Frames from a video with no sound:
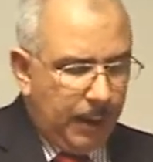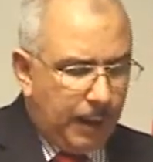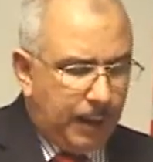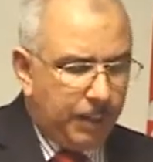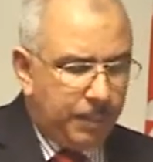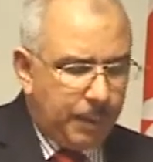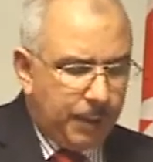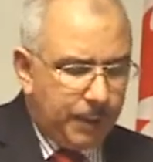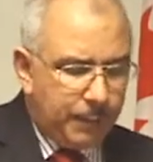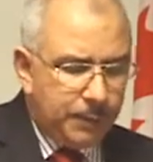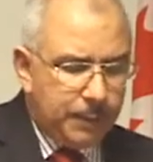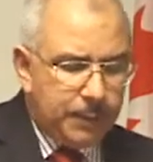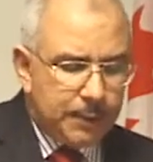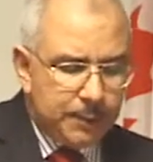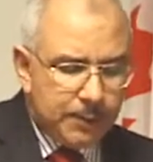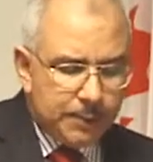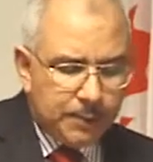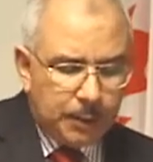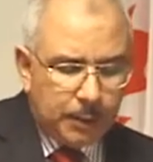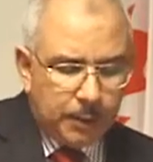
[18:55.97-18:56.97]
I believe
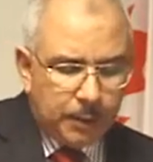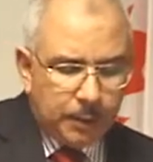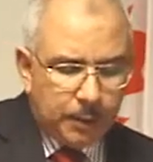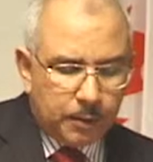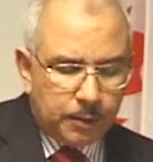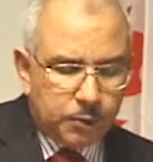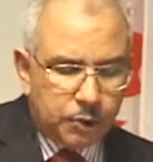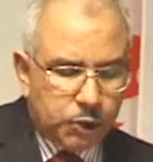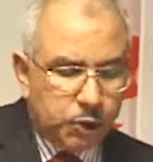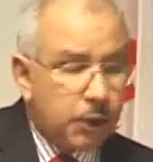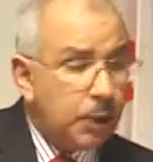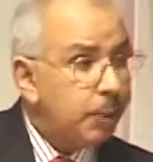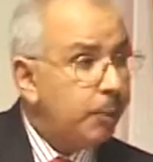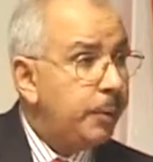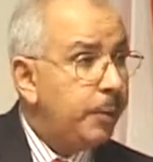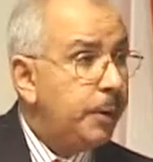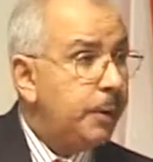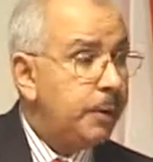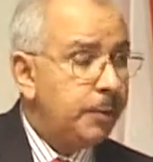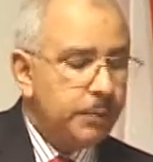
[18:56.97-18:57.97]
these are
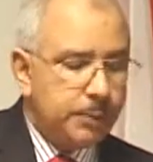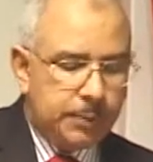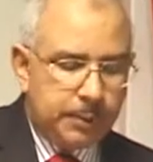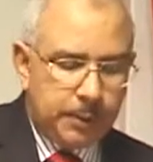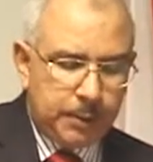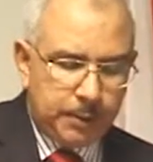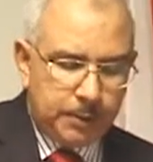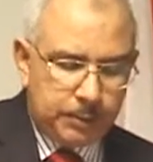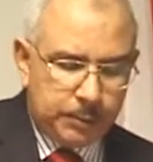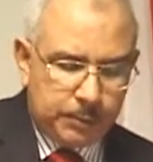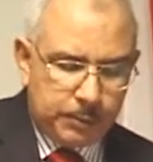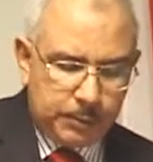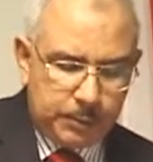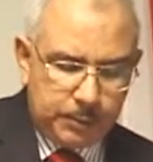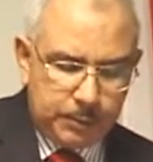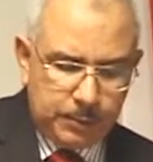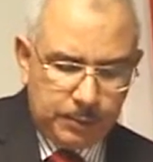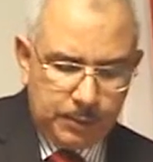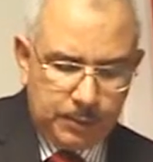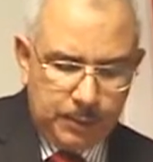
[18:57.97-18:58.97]
genuine
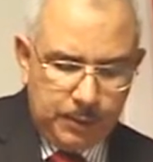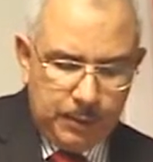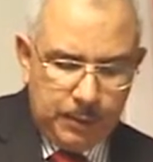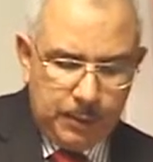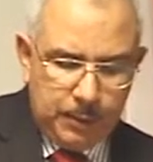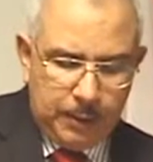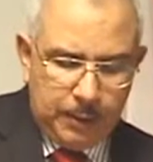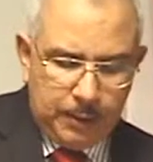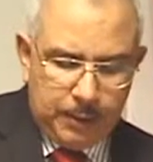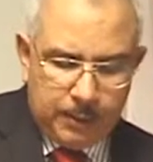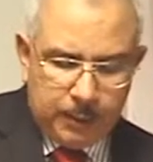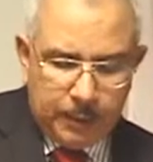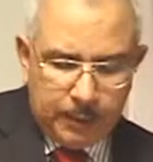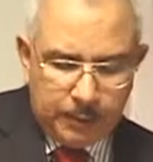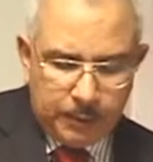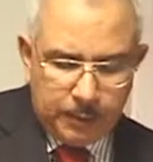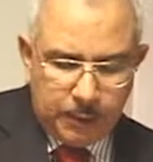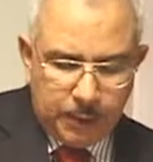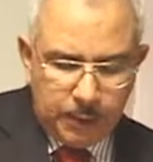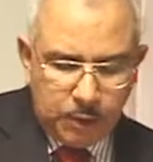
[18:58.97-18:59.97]
concerns and
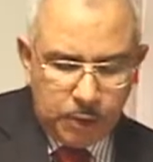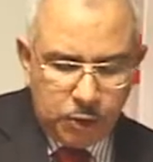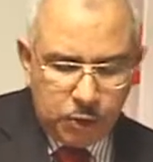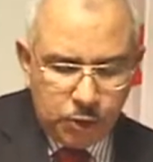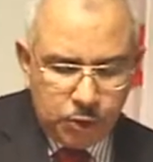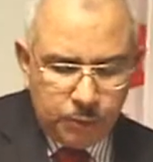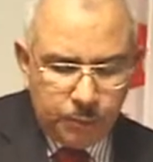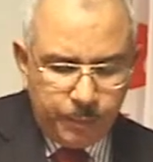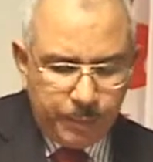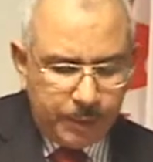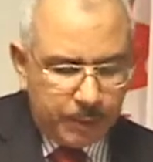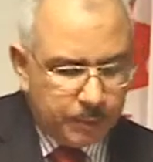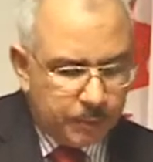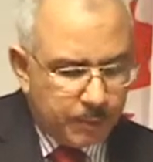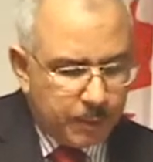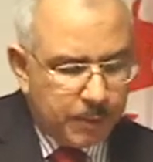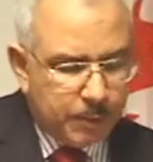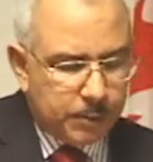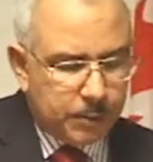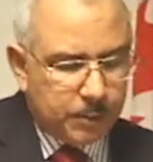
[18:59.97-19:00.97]
that they should be
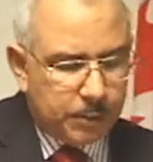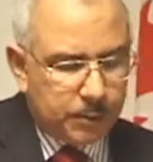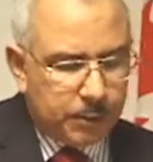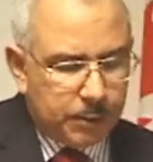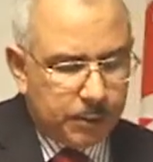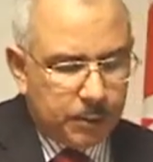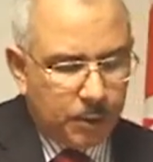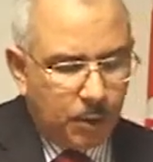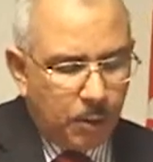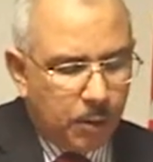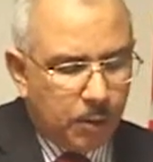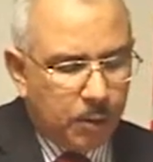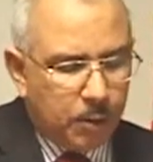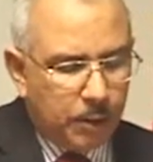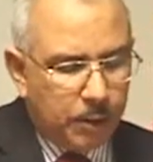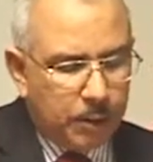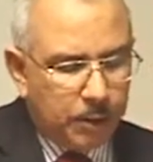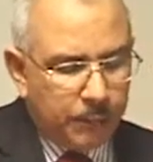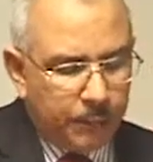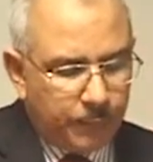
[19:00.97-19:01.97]
addressed in the ongoing